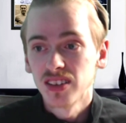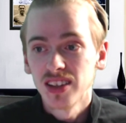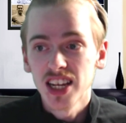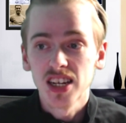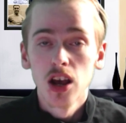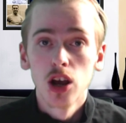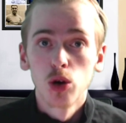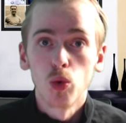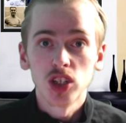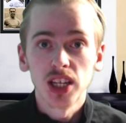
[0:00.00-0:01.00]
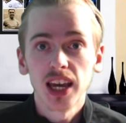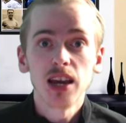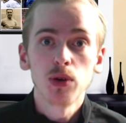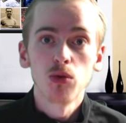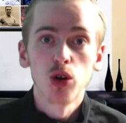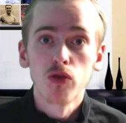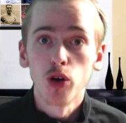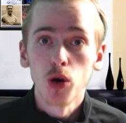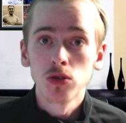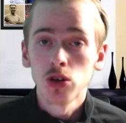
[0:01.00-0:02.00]
And this was the game we were looking
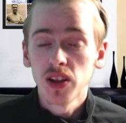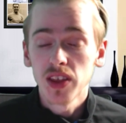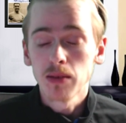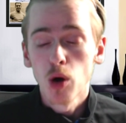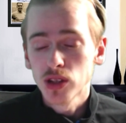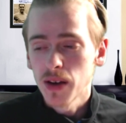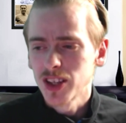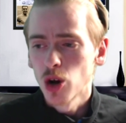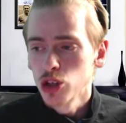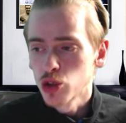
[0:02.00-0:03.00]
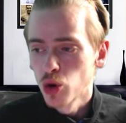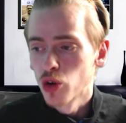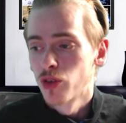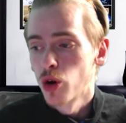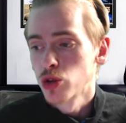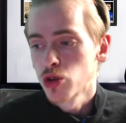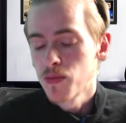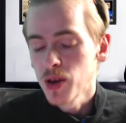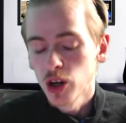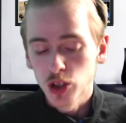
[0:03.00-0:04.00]
forward to, and I think most Evertonians were looking forward to it
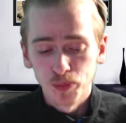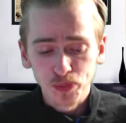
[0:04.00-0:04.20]
because